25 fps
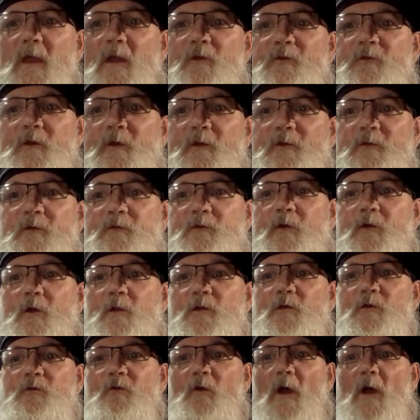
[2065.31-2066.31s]
Jesus
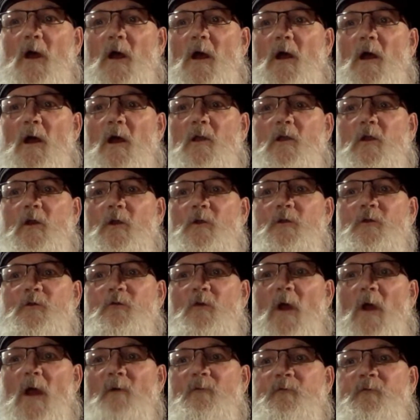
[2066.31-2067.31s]
couldn't
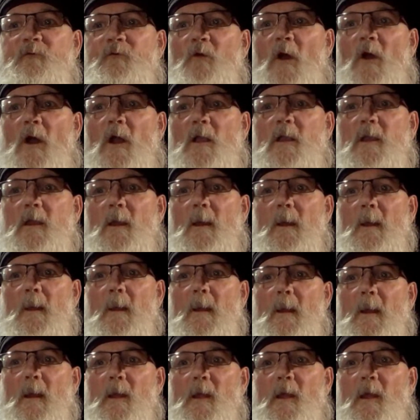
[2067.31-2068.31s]
drive truck.
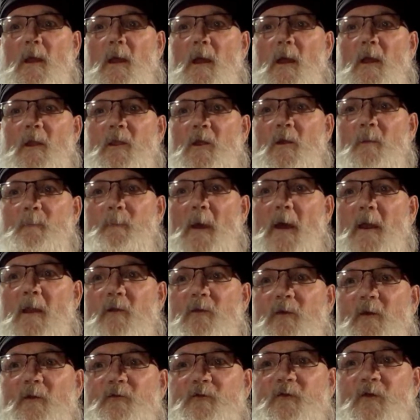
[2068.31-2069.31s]
You're better
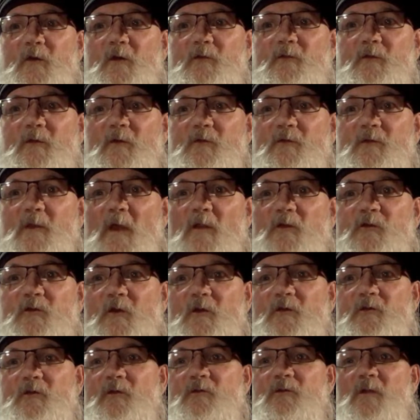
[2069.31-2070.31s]
than Jesus.
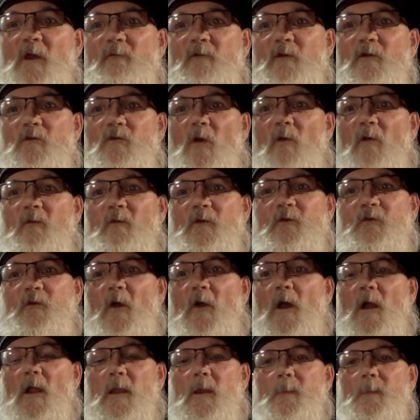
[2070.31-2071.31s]
Jesus never drove a
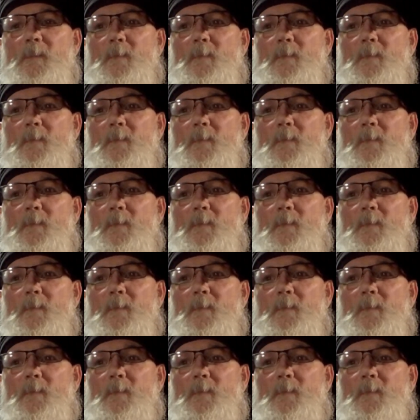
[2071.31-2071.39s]
truck.